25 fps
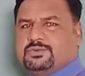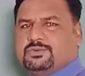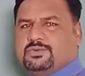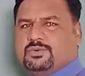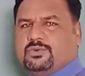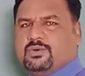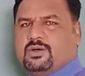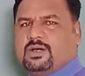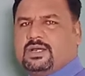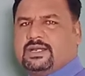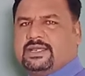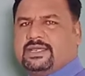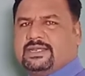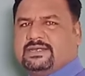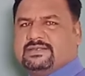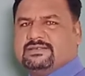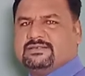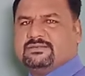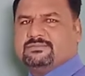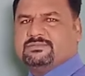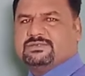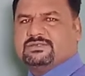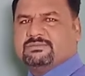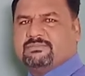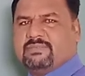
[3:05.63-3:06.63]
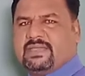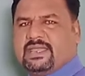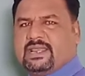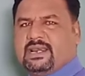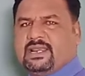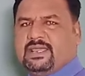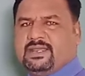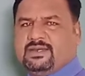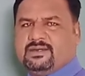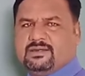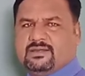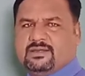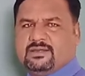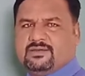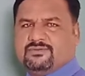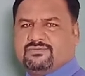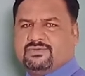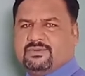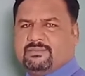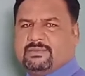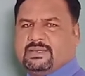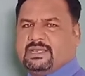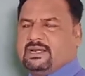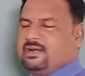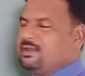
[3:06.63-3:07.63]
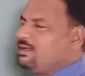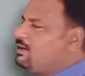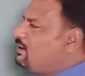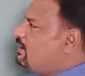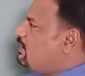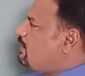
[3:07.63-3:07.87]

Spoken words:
two organisms, male and female.